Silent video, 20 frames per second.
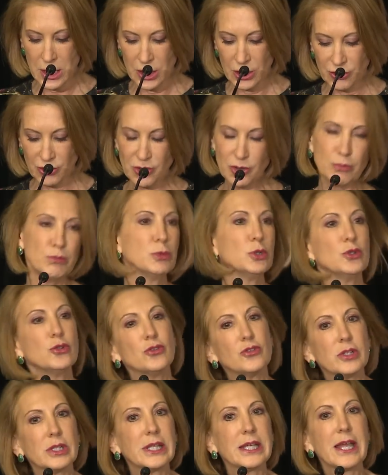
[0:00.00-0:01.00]

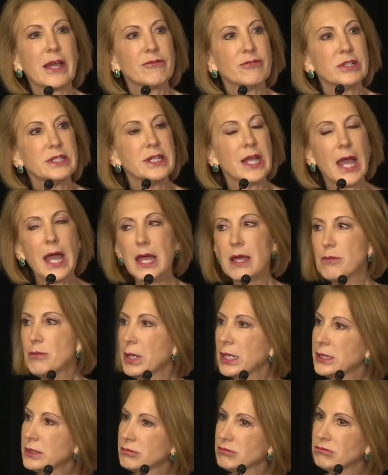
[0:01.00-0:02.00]
smoothly every day,
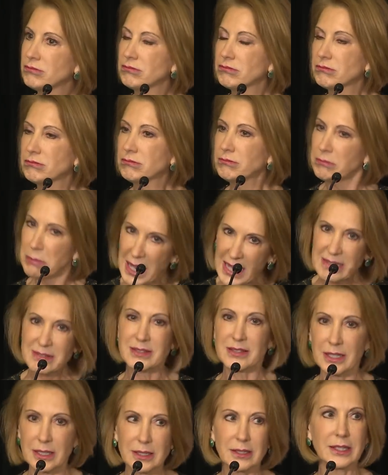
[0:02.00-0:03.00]
but
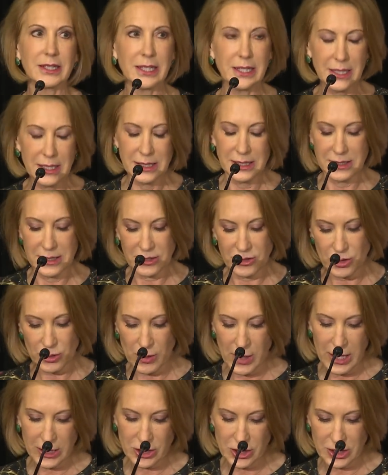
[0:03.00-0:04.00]
basically in the
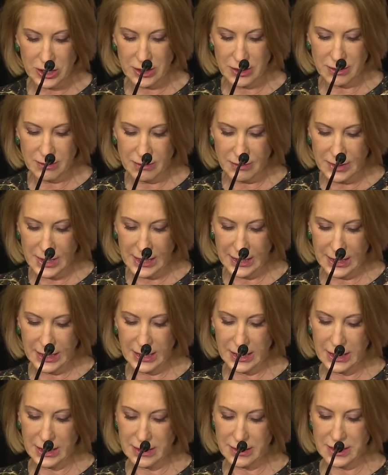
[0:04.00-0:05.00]
direction that
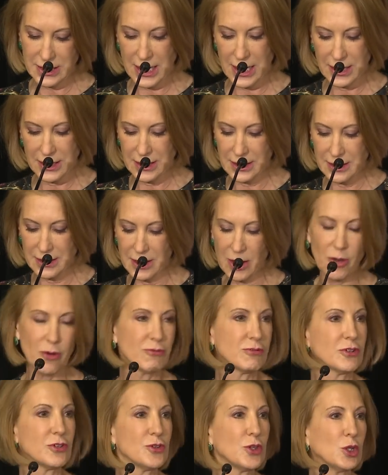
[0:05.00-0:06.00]
he intended
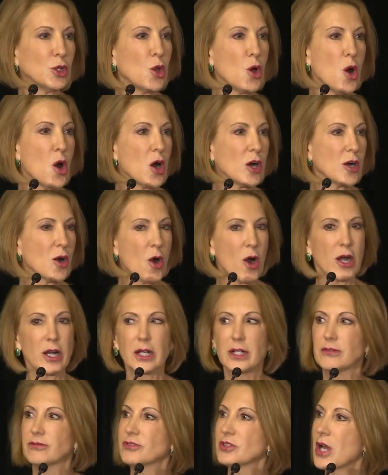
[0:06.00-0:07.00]
over the long
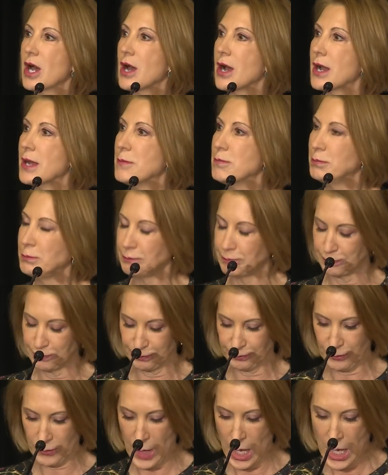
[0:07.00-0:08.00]
arc of time.
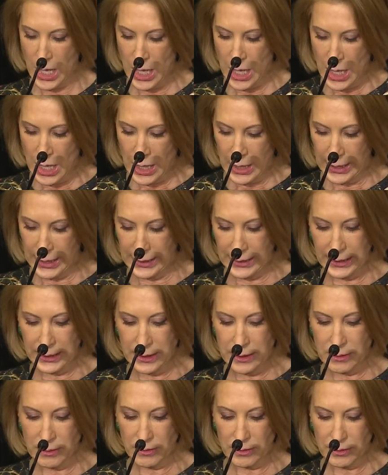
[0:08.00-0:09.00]
He
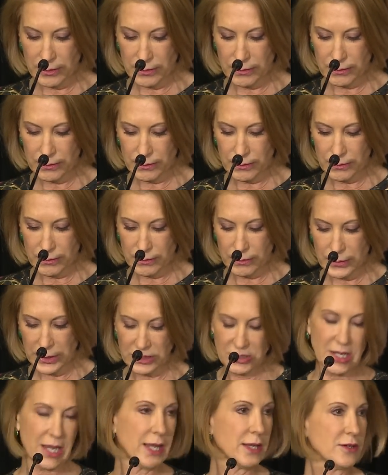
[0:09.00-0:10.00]
didn't
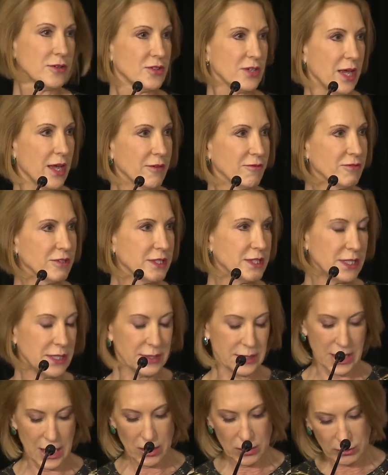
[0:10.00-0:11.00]
attend to every
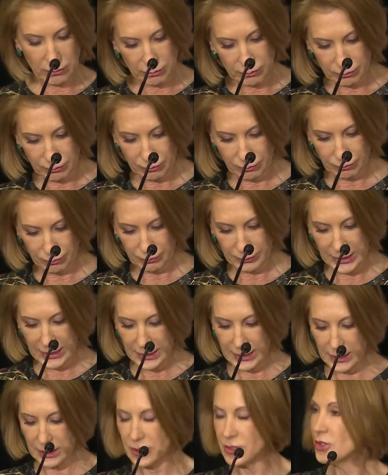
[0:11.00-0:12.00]
detail.
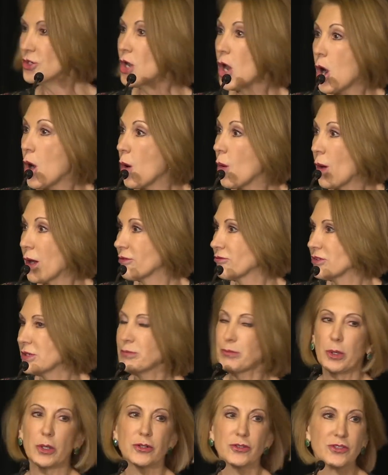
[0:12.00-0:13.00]
He didn't know every
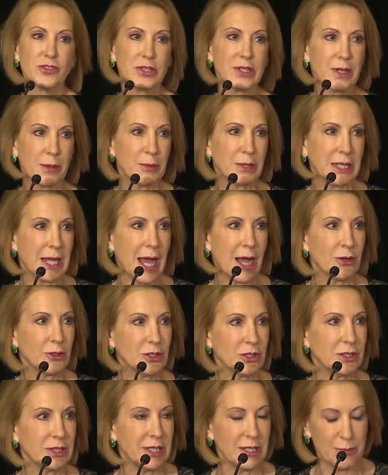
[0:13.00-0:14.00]
person. I mean, how
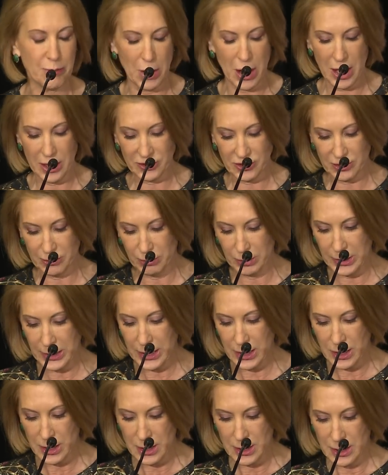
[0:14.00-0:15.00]
could he possibly?